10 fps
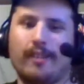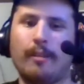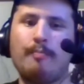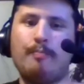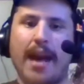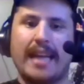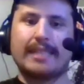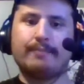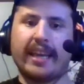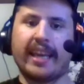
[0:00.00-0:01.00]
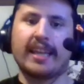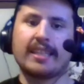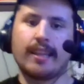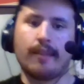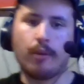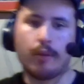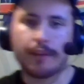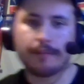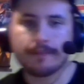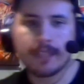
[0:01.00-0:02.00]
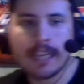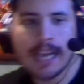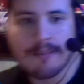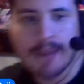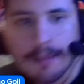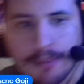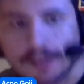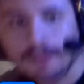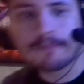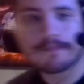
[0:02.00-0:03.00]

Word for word: the best Mechagodzilla movie, in my opinion.